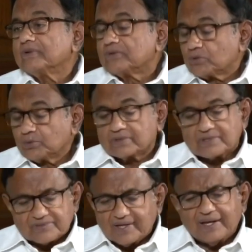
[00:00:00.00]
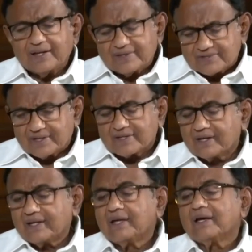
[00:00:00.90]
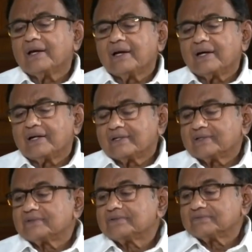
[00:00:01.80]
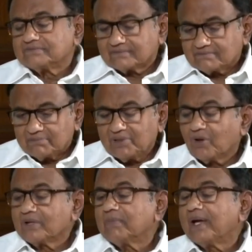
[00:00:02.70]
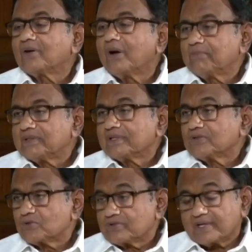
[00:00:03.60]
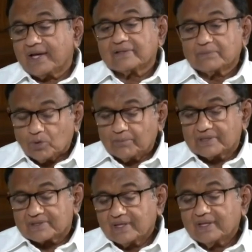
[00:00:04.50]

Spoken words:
to say, and it's certainly beyond my competence to say at the moment.